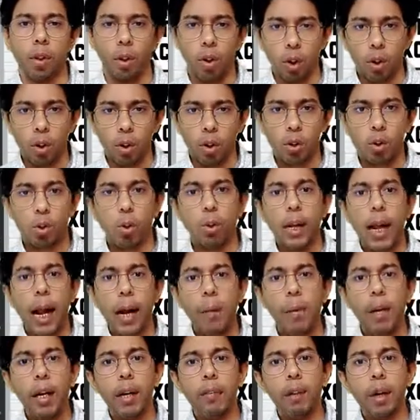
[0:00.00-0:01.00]
So
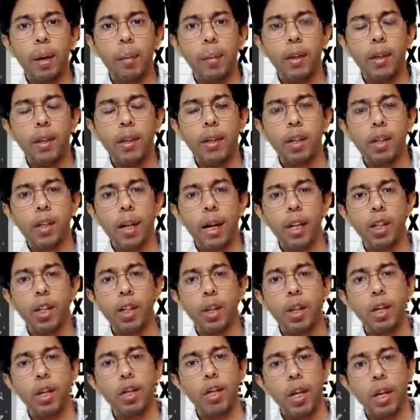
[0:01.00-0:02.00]
liability will be discharged,
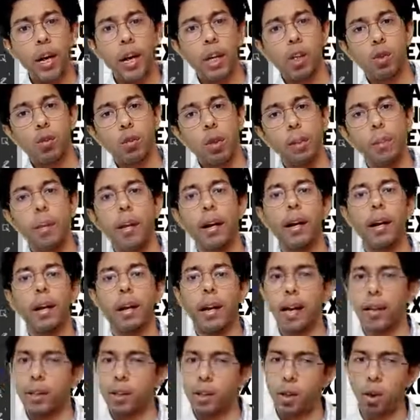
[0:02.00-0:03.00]
shares will be at
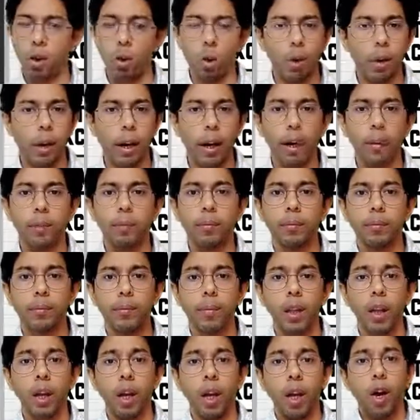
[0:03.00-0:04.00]
last. Okay,
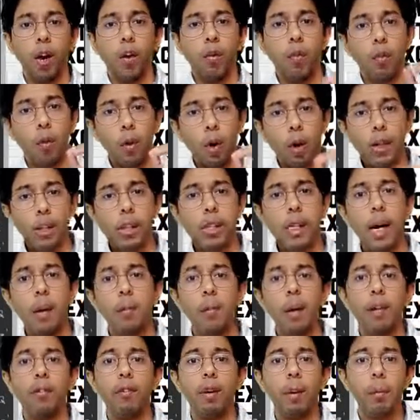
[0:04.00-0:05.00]
first
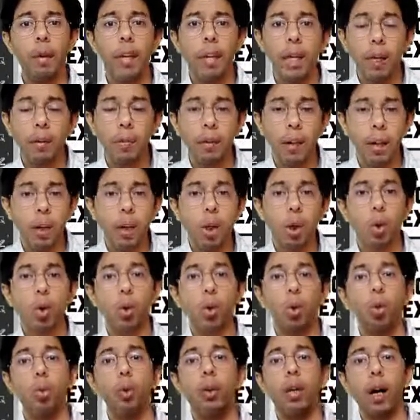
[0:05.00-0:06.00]
liability will be given
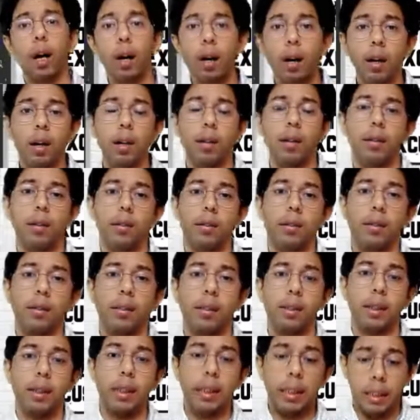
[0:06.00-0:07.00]
to the
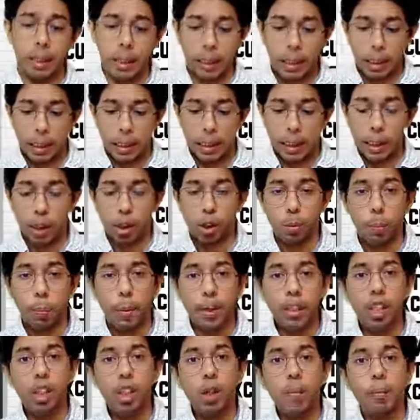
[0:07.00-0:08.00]

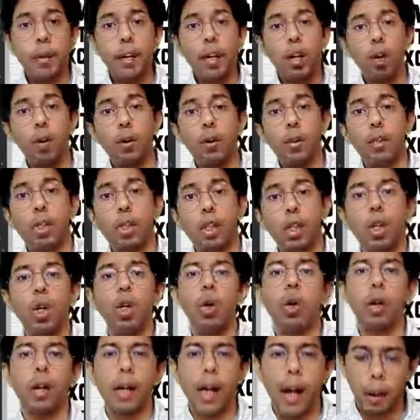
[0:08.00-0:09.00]
specific or
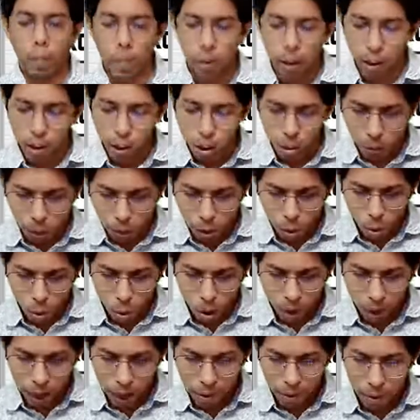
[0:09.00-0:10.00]
secured liabilities. We do
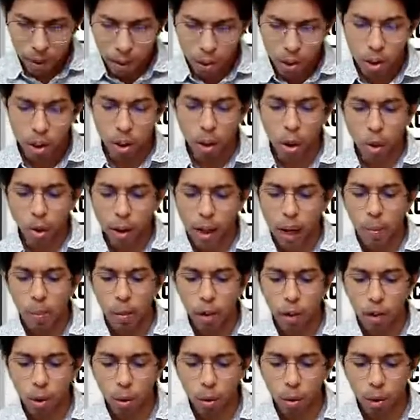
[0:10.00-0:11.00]
not have any secured
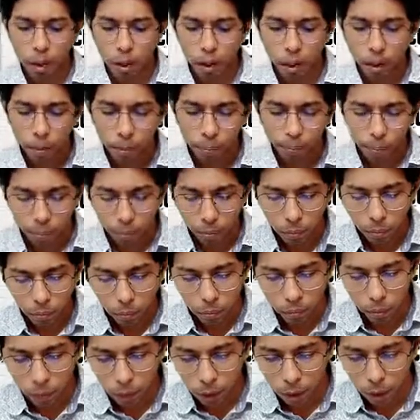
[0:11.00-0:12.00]
liabilities over here,
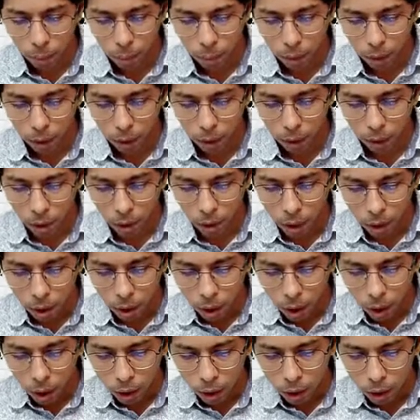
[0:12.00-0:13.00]
but
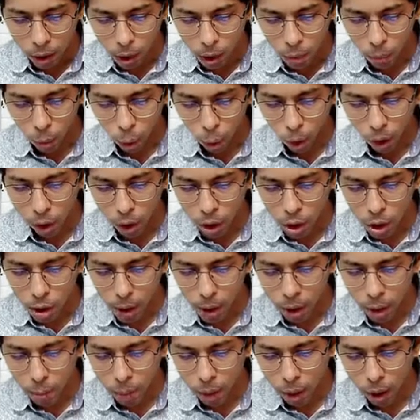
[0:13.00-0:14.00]
this floating
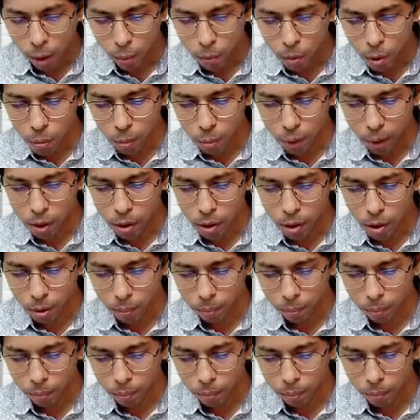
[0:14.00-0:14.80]
charge becomes fixed